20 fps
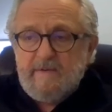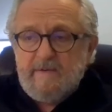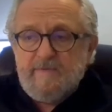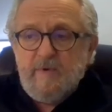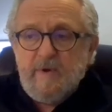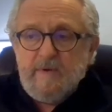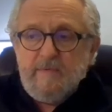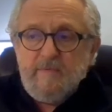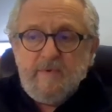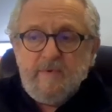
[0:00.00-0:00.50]

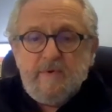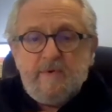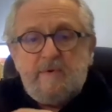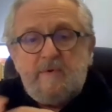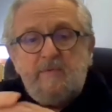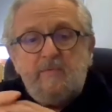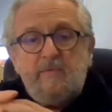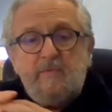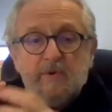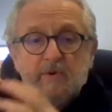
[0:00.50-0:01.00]
what
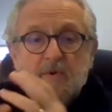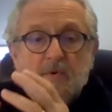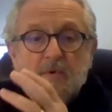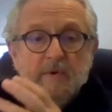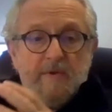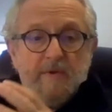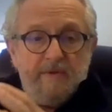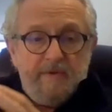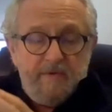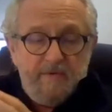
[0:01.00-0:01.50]
we're
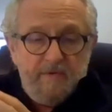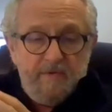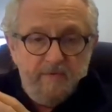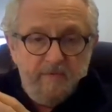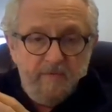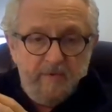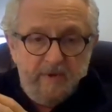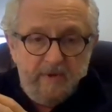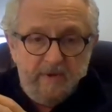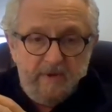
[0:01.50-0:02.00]
going through
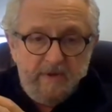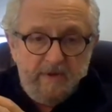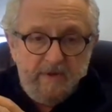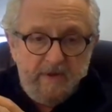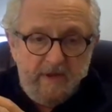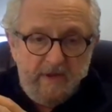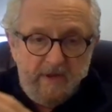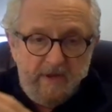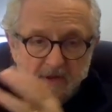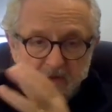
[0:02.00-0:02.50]
when
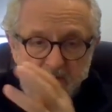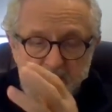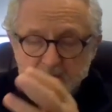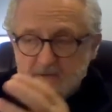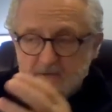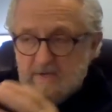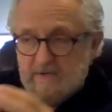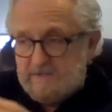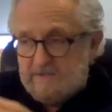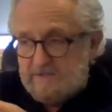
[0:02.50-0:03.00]
in
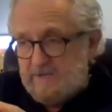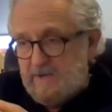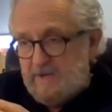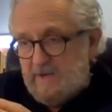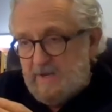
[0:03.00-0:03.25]
this